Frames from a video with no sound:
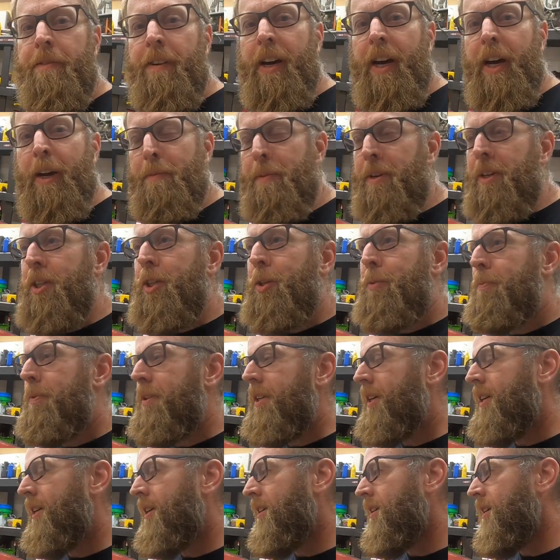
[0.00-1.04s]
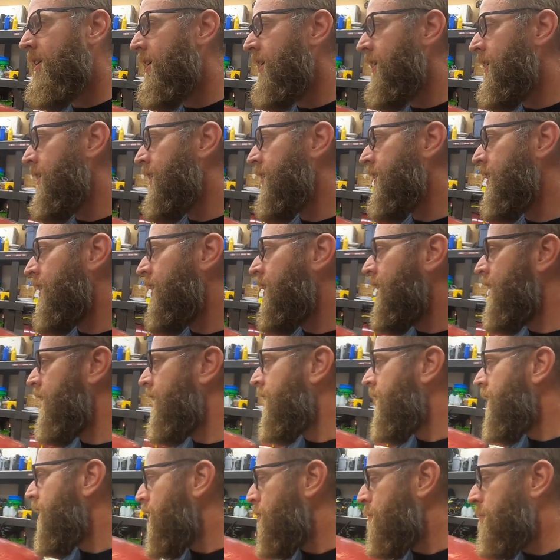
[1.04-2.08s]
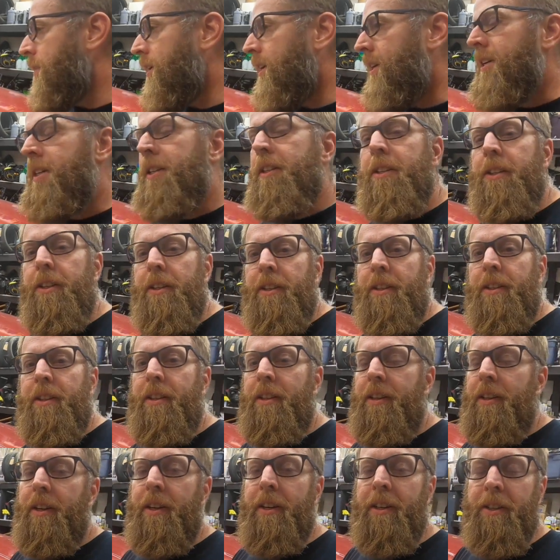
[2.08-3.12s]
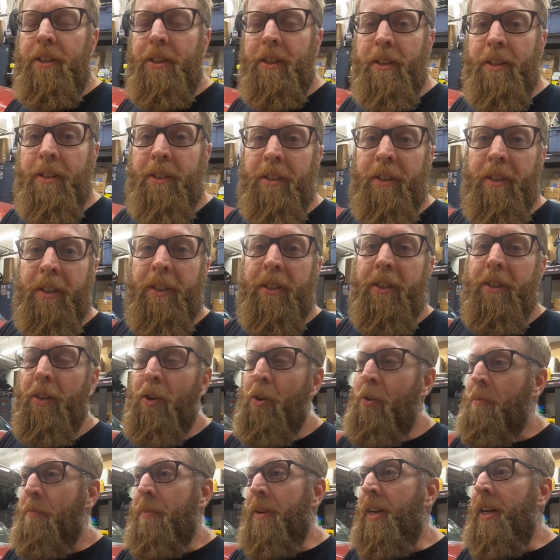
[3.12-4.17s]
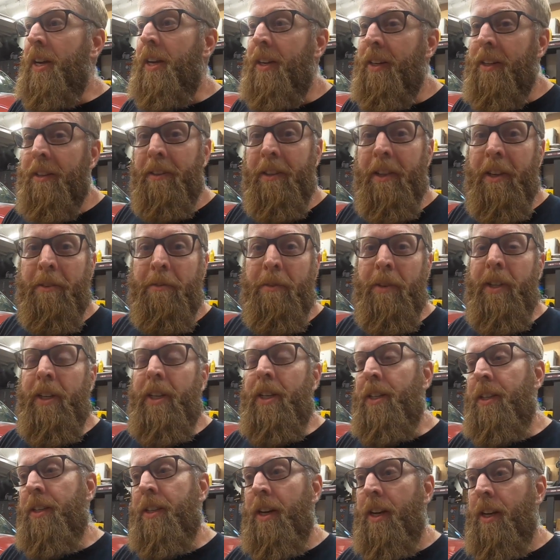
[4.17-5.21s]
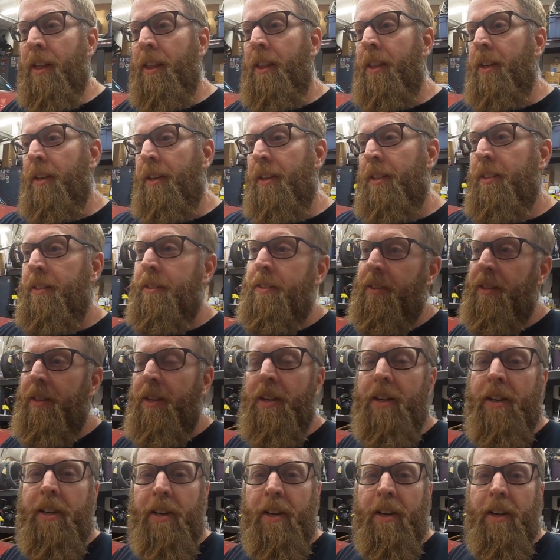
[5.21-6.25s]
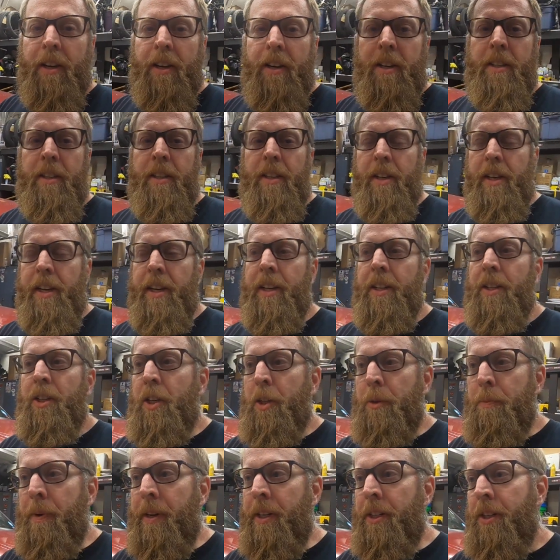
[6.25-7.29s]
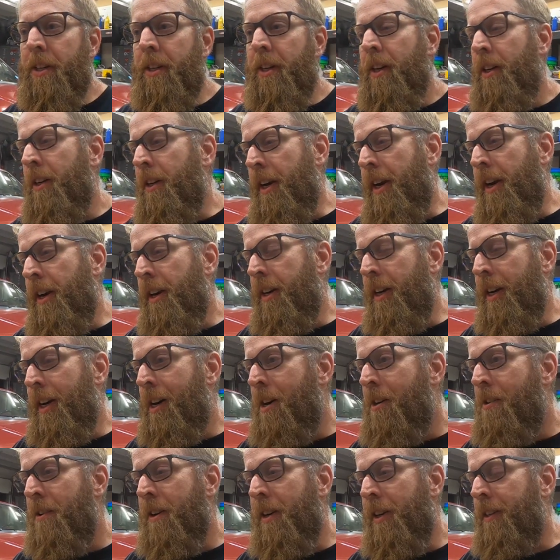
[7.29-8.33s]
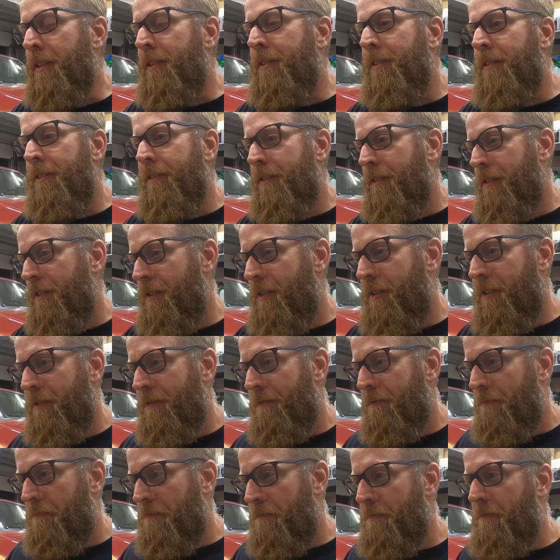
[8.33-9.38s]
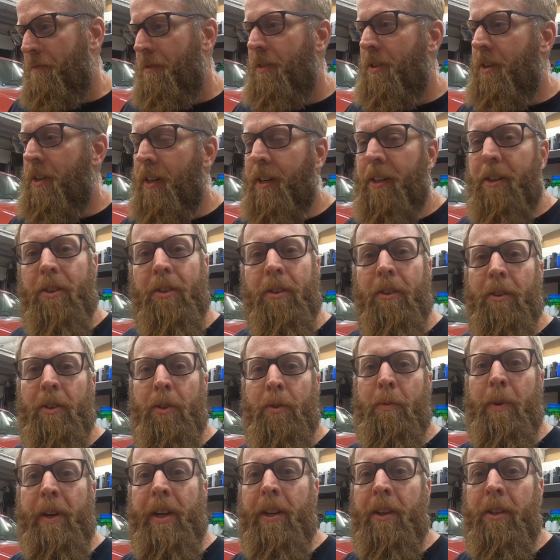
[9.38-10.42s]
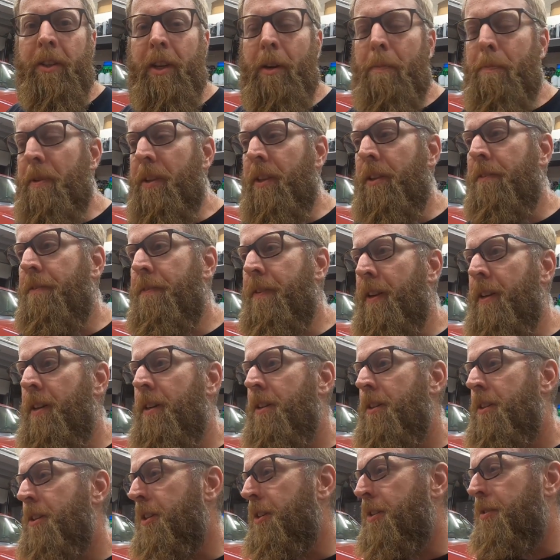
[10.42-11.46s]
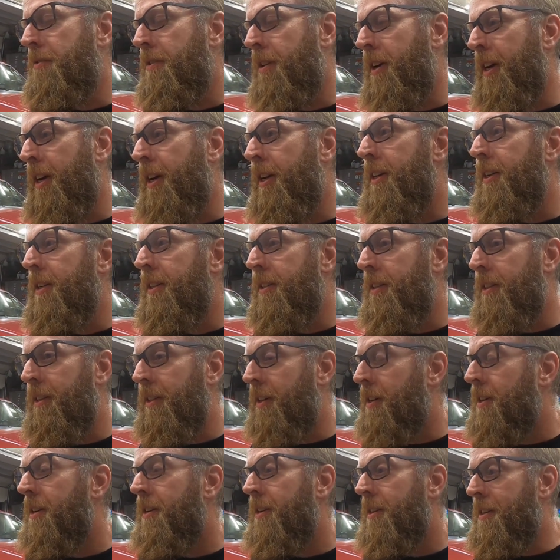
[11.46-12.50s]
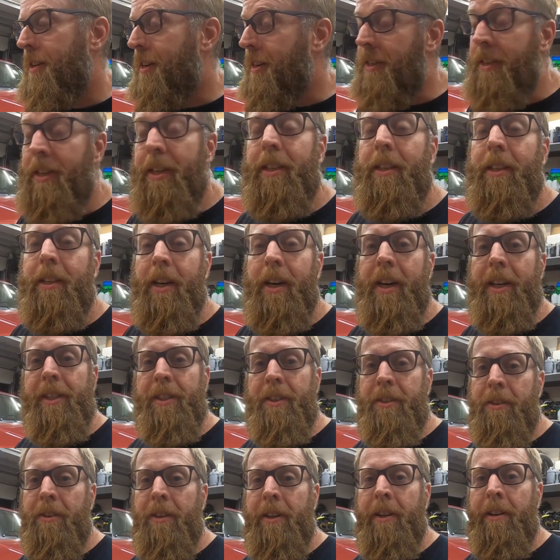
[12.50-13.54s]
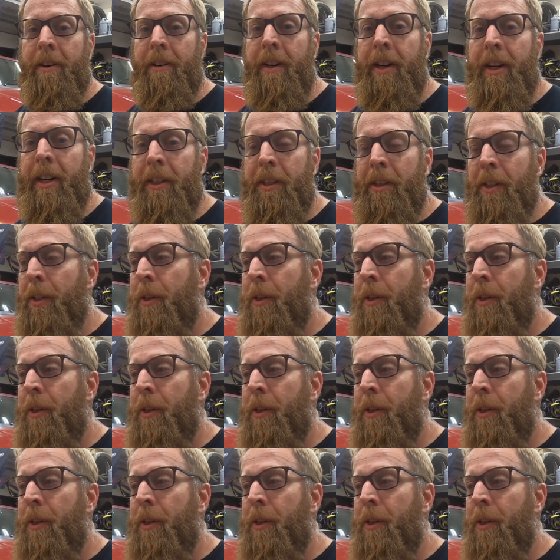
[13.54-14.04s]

fiber splitter on it, but it just looks so mean. And then when he's got the air suspension all aired out, it tucks those wheels up in the fenders just right. And I think the guy is doing it right